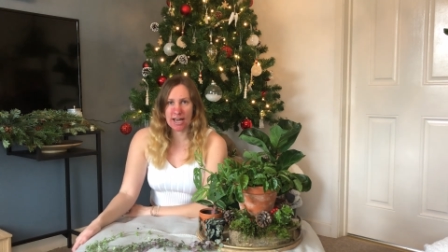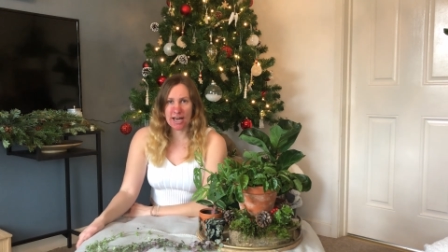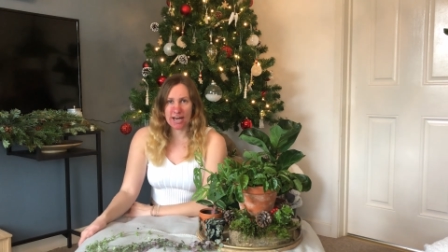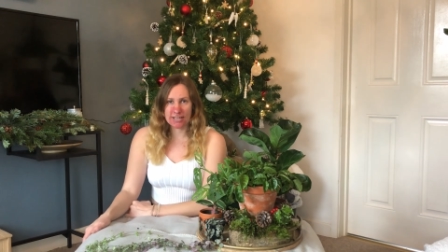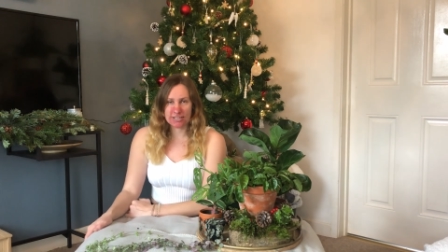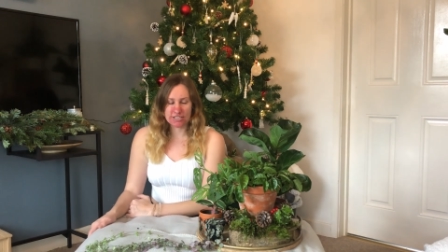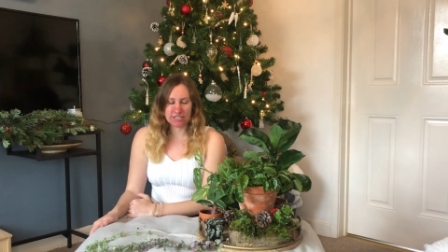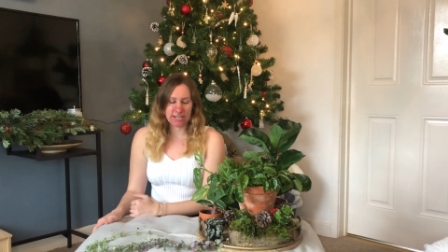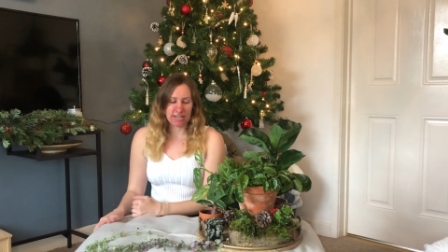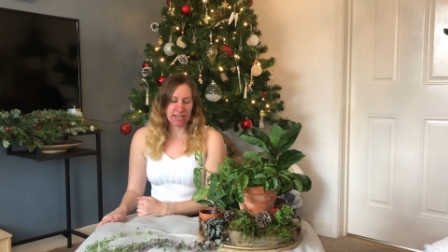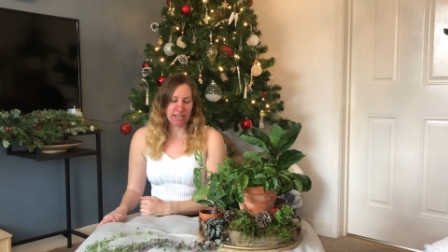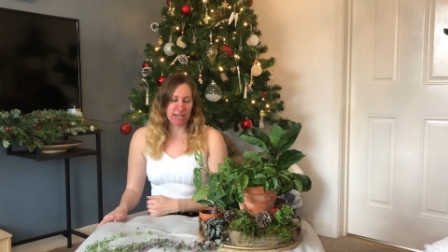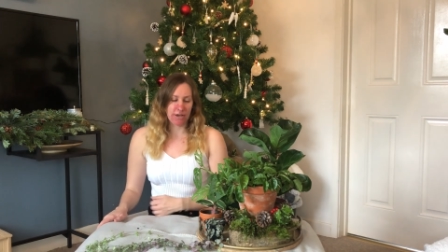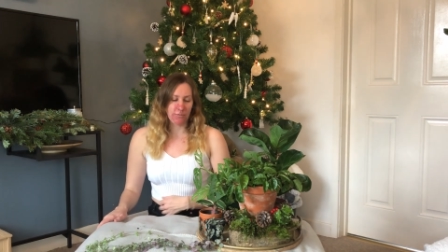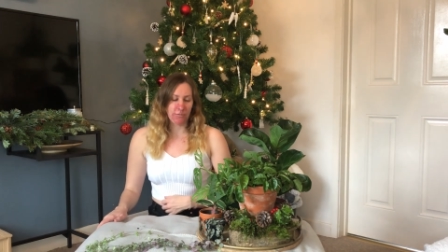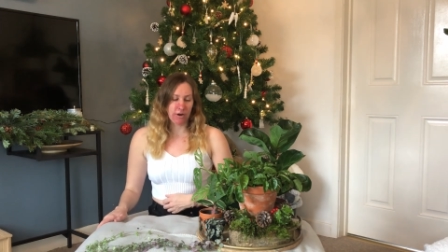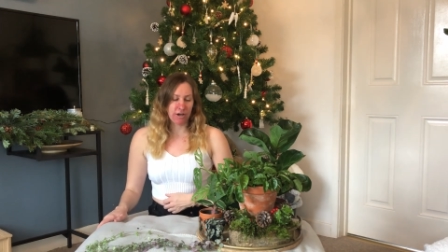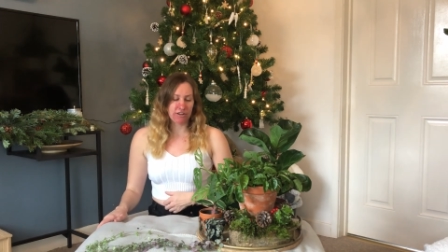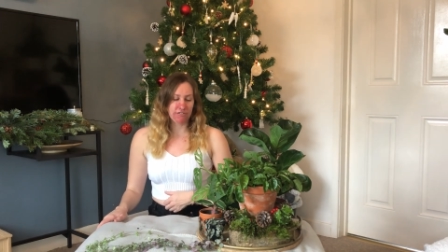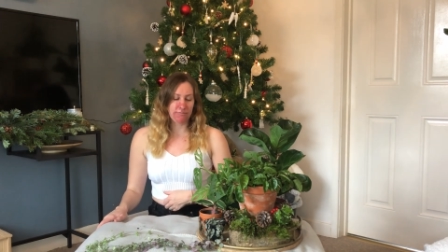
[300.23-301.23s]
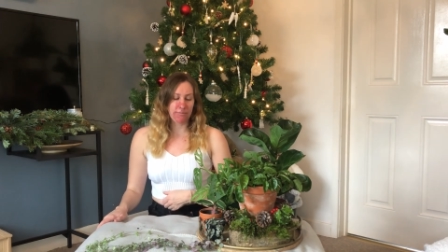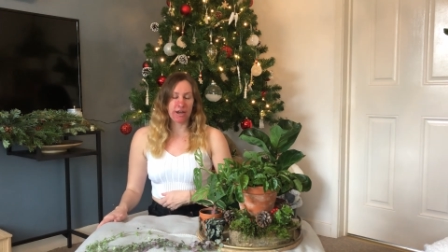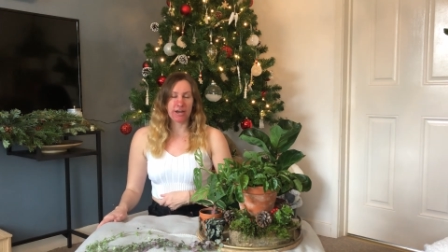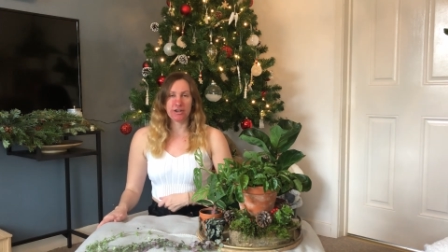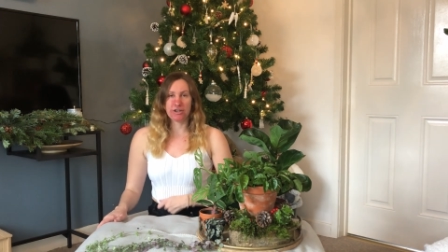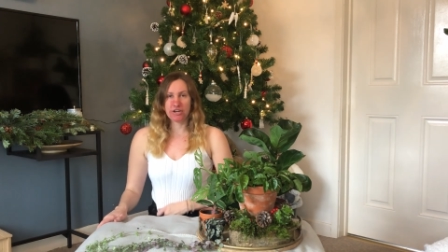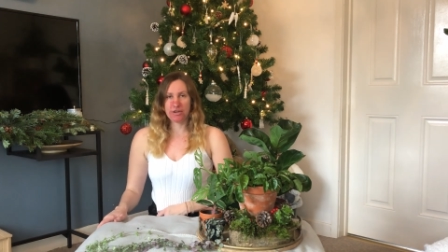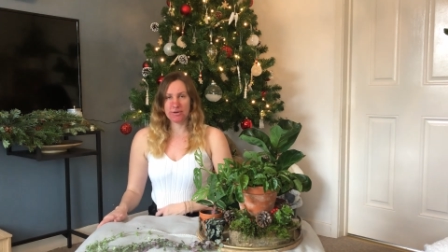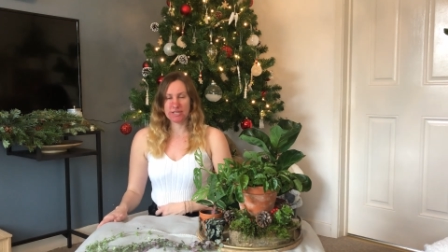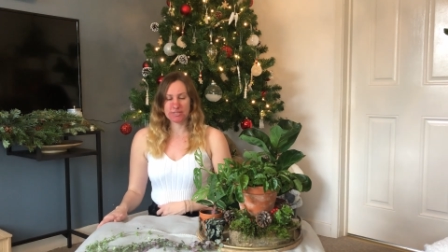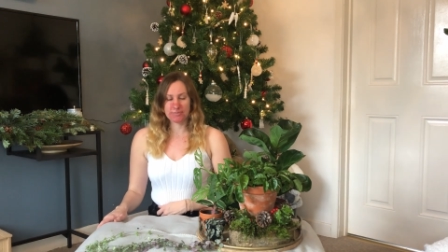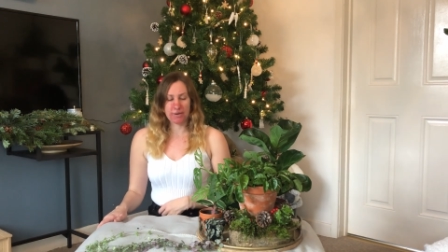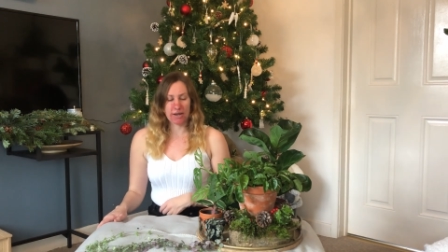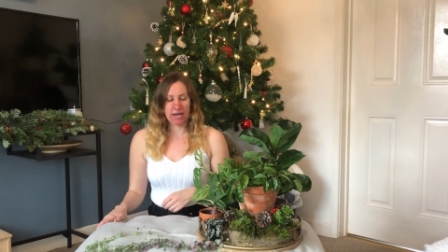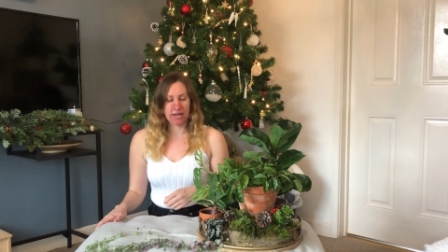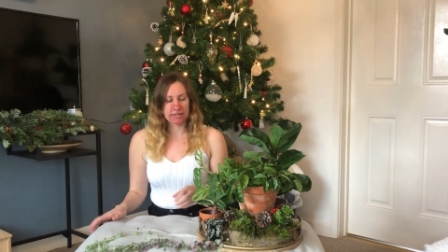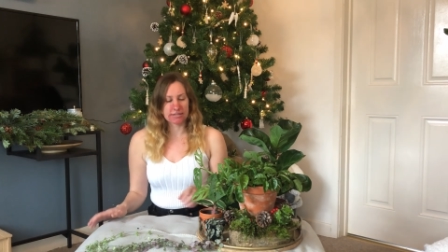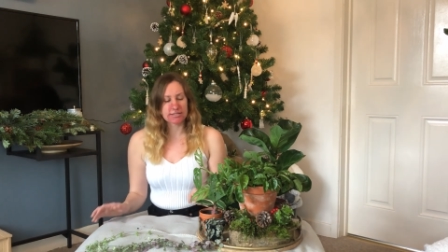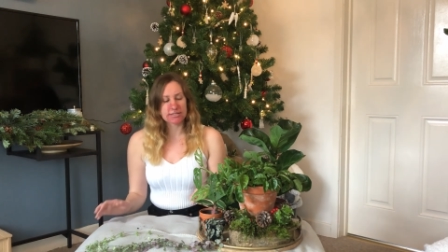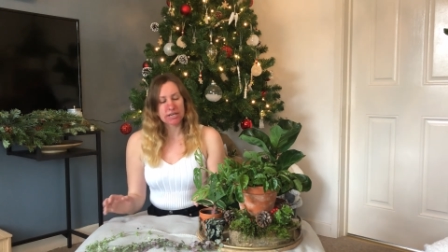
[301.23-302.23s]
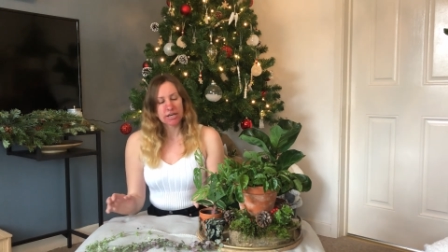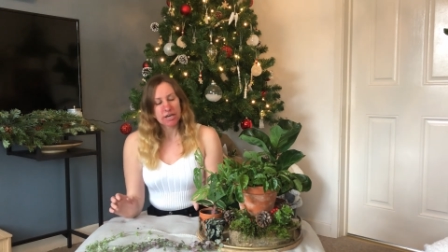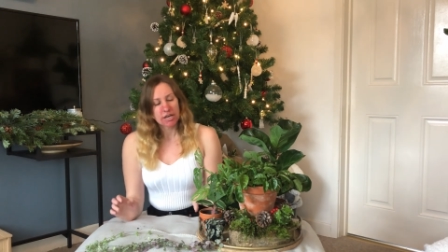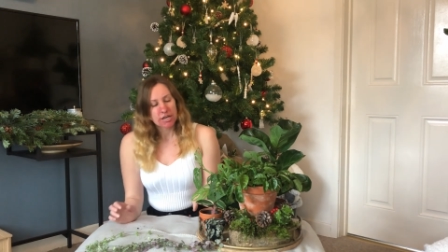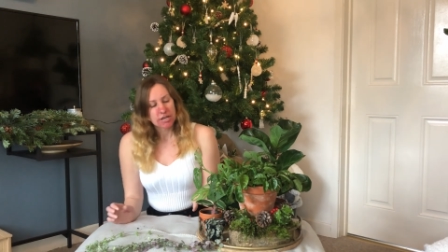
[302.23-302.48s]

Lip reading: actually one of my newest plants.